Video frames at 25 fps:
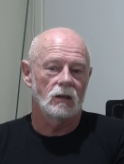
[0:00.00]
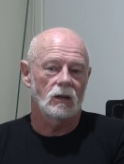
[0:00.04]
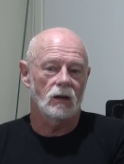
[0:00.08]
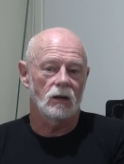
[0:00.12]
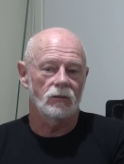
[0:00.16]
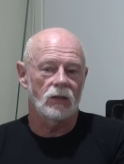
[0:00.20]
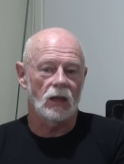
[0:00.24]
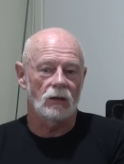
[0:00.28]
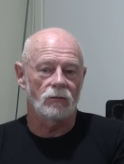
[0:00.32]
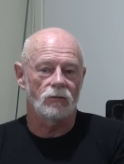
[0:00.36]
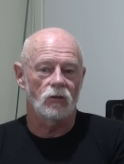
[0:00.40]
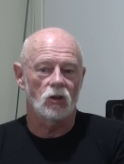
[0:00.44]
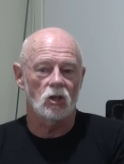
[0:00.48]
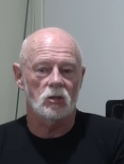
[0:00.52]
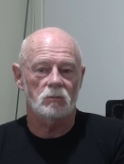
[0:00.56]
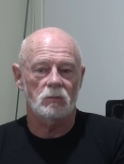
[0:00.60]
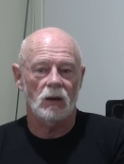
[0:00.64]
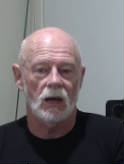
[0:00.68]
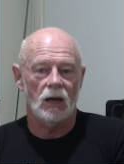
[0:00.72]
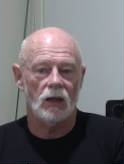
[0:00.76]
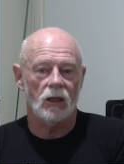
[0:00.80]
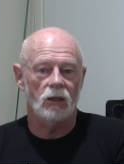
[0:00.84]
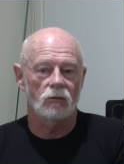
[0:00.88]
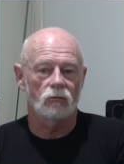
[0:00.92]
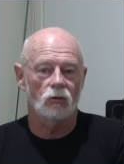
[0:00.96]
of that first
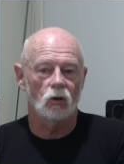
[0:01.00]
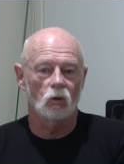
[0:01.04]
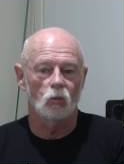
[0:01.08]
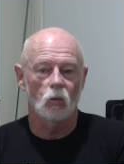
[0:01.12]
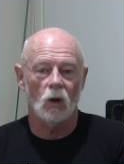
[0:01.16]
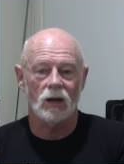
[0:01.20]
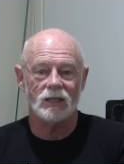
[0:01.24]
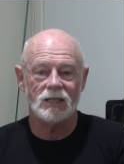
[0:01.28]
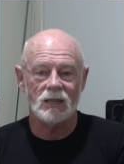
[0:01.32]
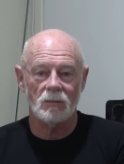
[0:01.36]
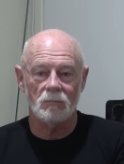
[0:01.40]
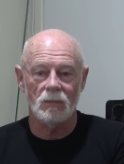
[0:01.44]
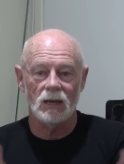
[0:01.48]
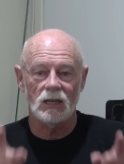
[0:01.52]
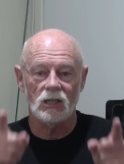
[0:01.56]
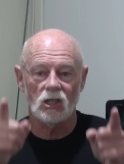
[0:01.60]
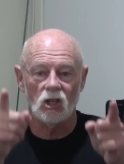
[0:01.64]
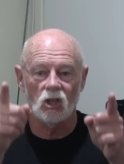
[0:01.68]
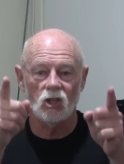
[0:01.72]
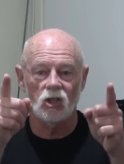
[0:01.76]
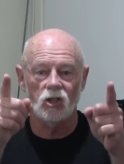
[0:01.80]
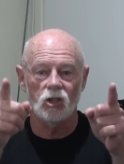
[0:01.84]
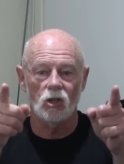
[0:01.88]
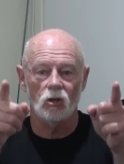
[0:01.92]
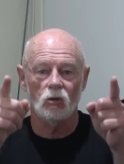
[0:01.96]
part of the rule. What does it mean
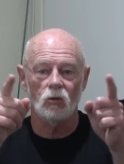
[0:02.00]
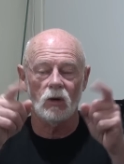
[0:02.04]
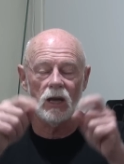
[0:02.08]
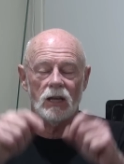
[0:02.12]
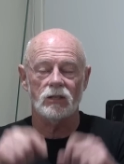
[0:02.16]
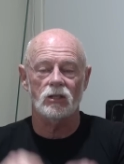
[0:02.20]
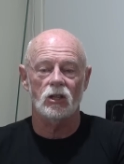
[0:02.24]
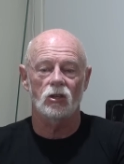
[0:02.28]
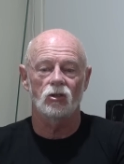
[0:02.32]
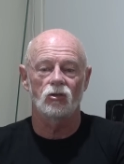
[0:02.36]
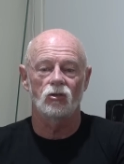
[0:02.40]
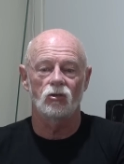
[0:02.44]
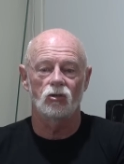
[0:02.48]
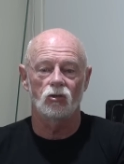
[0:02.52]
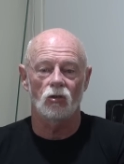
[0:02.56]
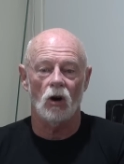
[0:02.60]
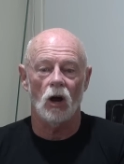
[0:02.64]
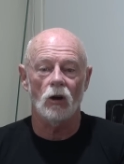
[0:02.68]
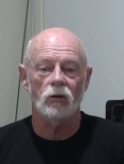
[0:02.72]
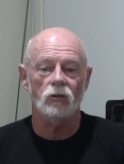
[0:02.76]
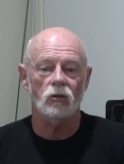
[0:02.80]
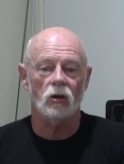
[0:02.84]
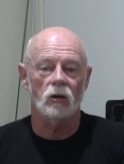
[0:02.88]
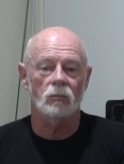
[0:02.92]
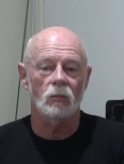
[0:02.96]
to you as a
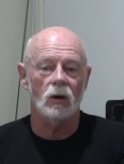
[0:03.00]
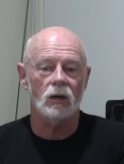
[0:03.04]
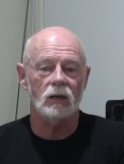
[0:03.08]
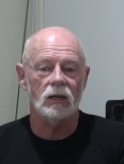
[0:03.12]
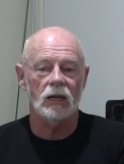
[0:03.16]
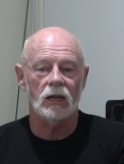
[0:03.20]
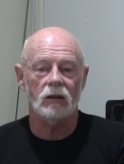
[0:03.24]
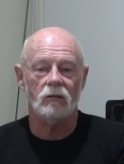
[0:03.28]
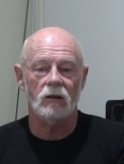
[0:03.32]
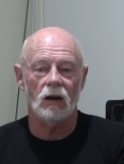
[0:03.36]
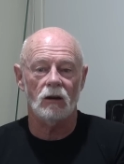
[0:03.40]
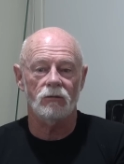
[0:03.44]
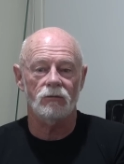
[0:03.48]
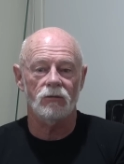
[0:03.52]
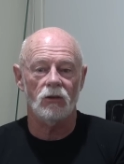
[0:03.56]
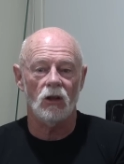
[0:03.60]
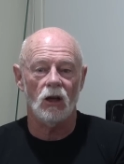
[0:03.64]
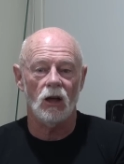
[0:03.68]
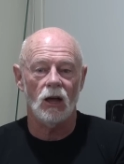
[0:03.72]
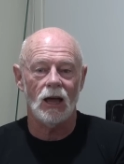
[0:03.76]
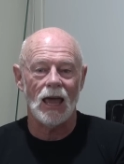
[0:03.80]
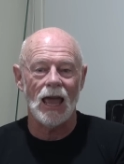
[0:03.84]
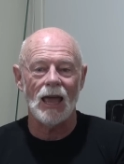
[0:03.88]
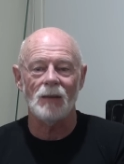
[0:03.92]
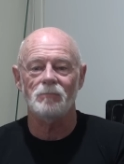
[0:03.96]
drone or a model aircraft flyer?